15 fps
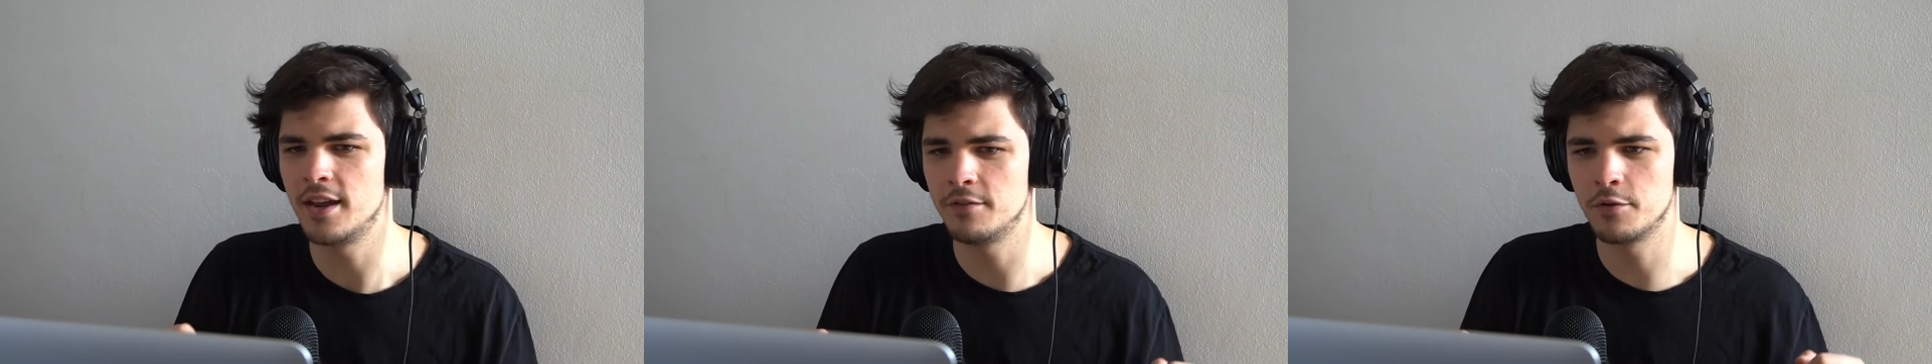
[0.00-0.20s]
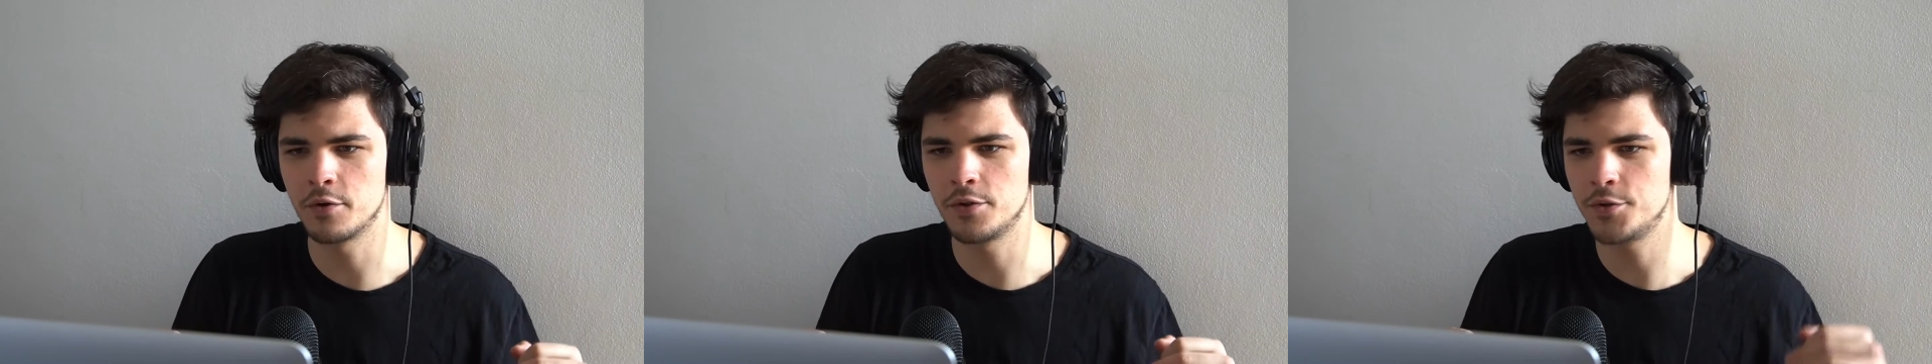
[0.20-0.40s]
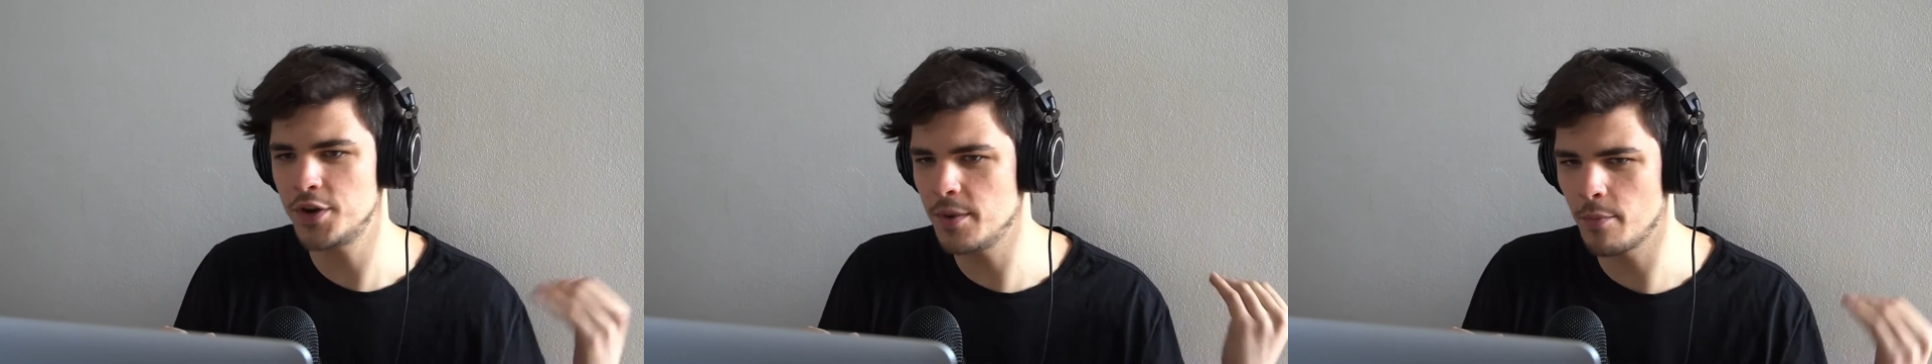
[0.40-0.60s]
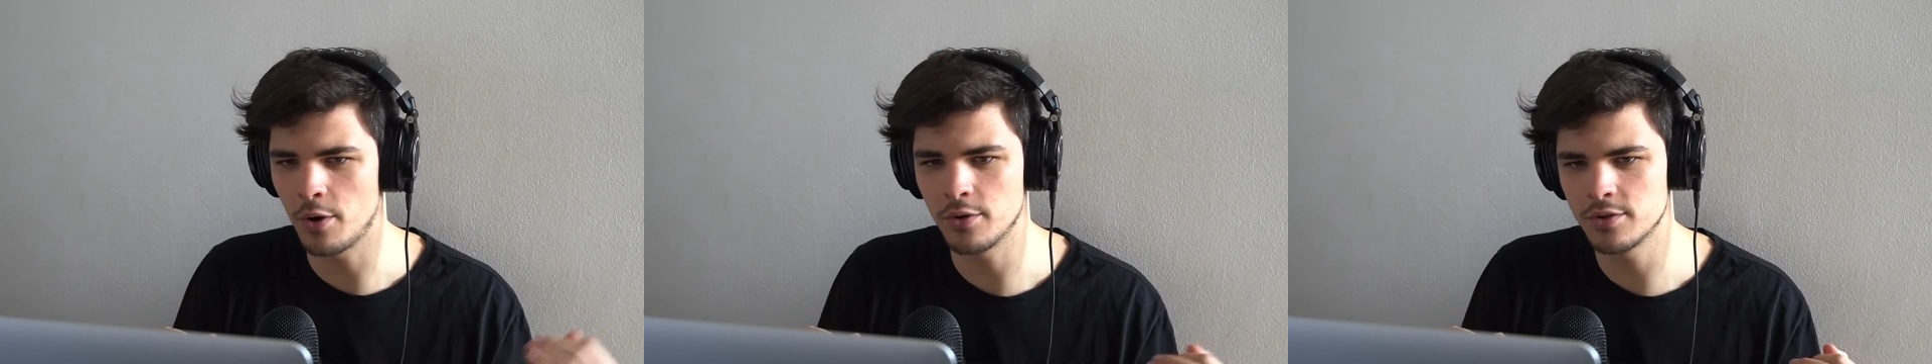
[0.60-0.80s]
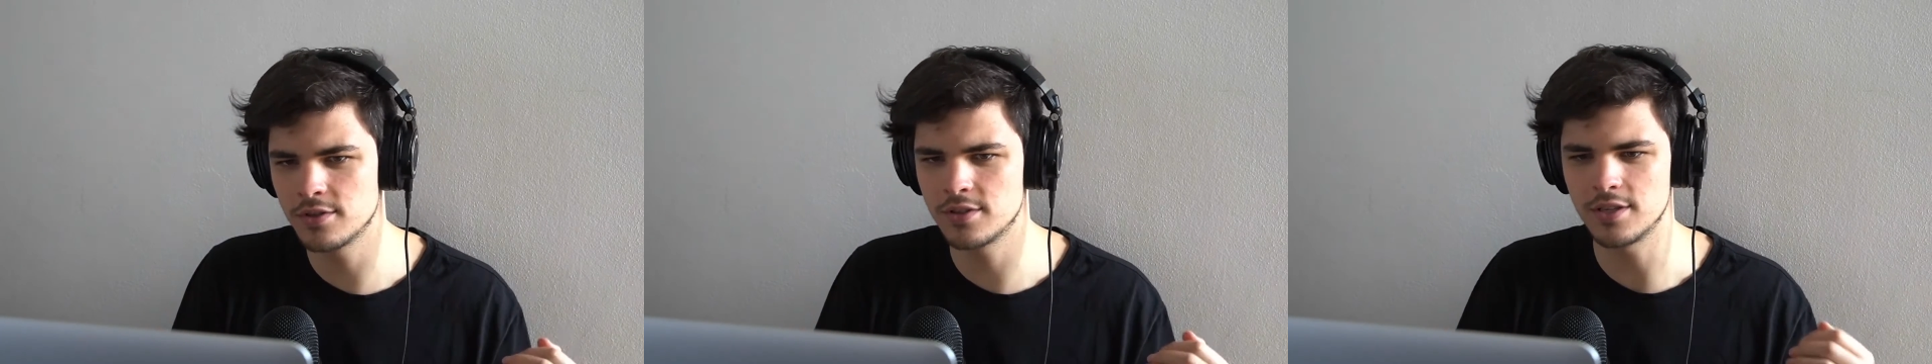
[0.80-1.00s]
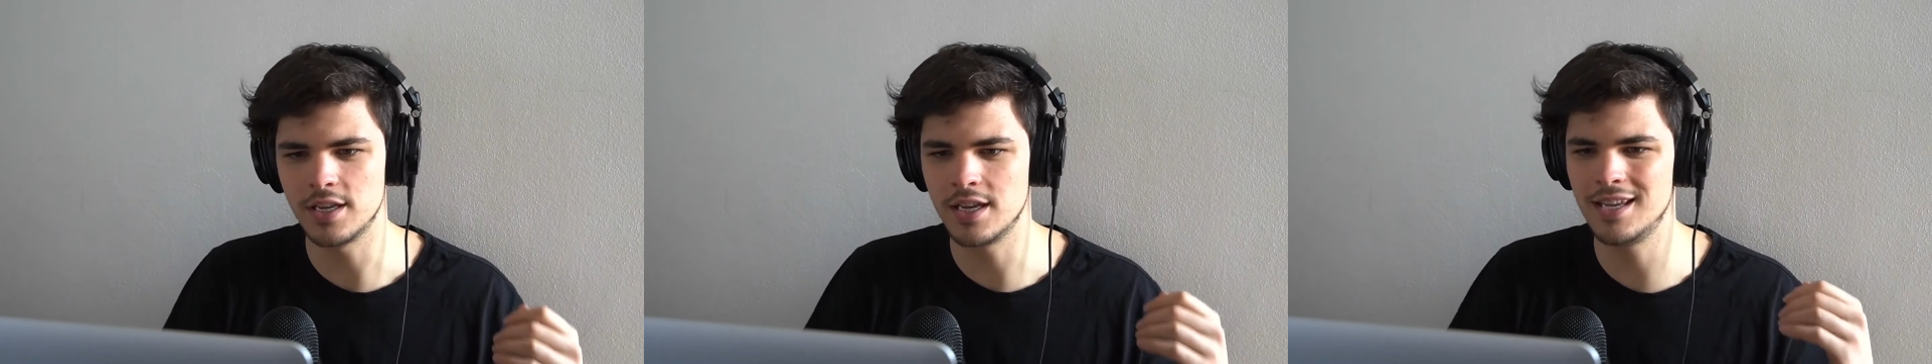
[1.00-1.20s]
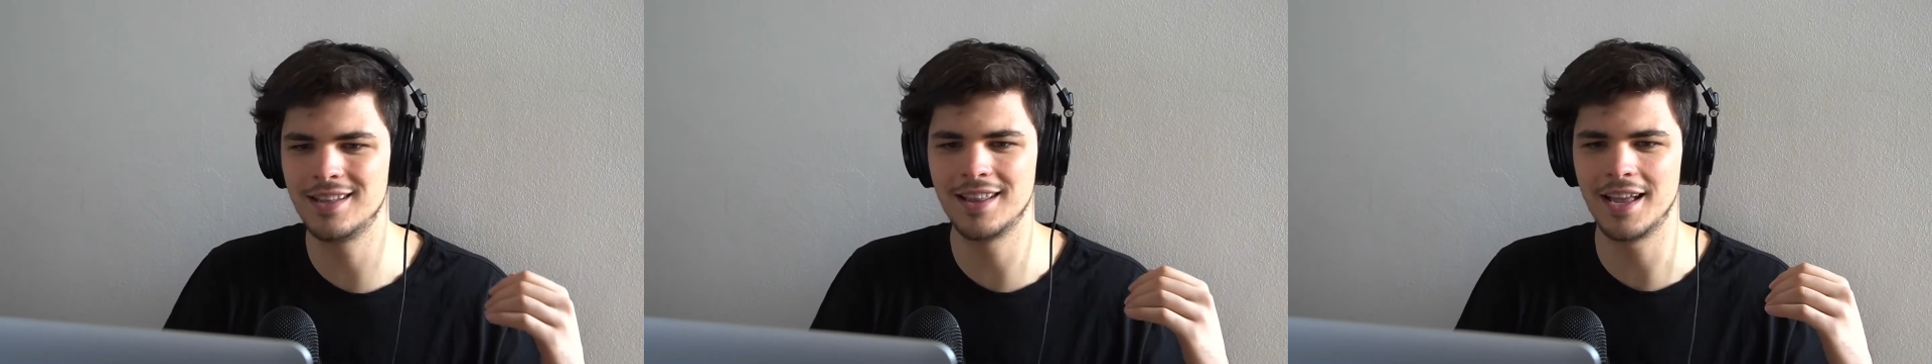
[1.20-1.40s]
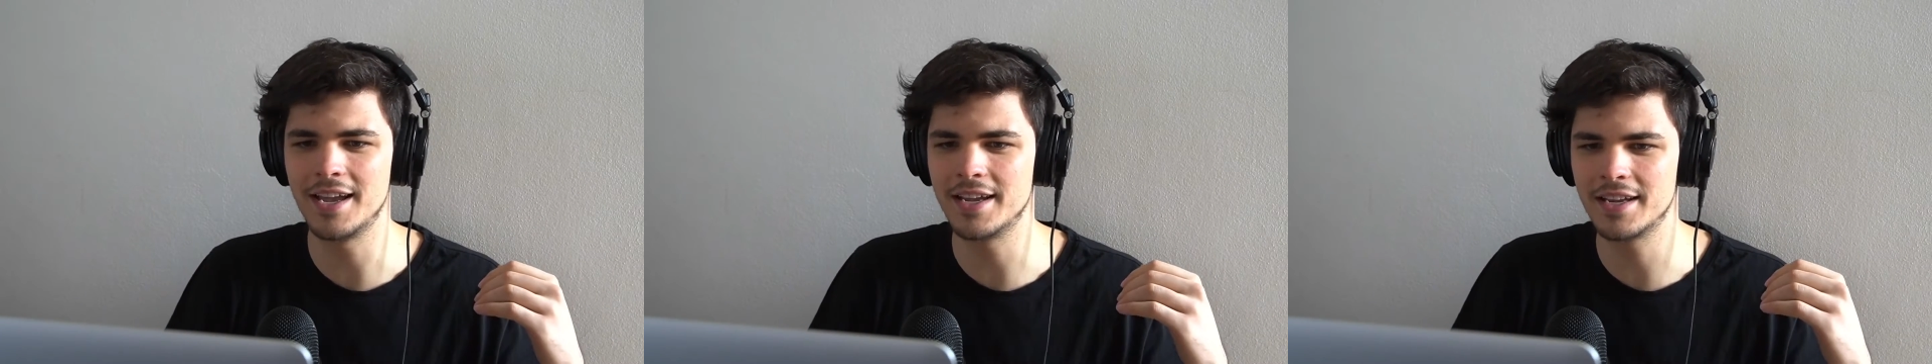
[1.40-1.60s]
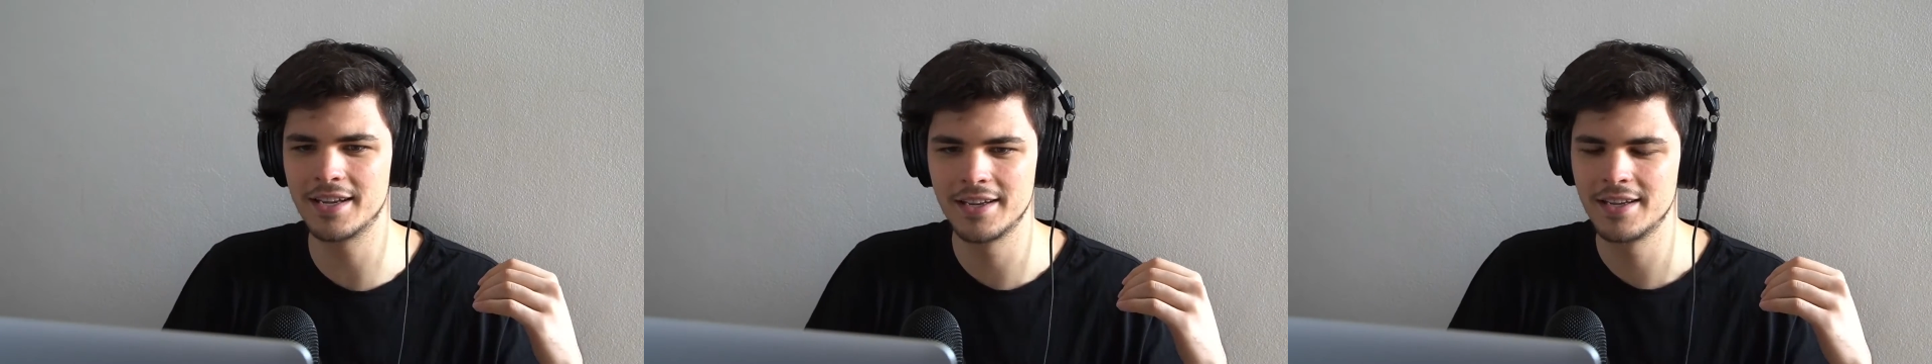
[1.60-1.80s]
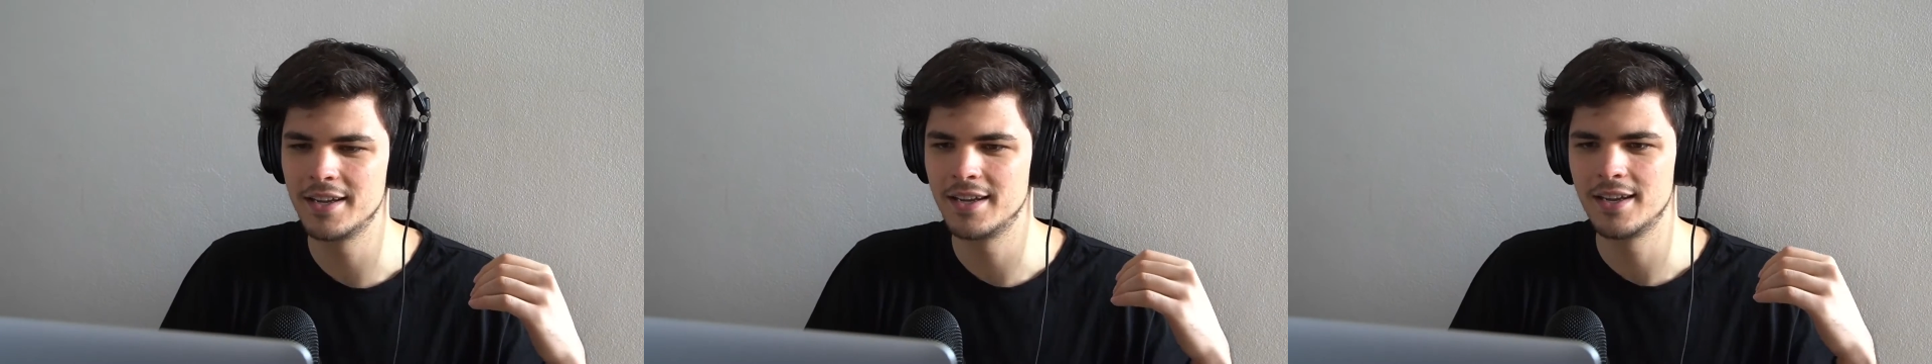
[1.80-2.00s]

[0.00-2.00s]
and for 3 months eat like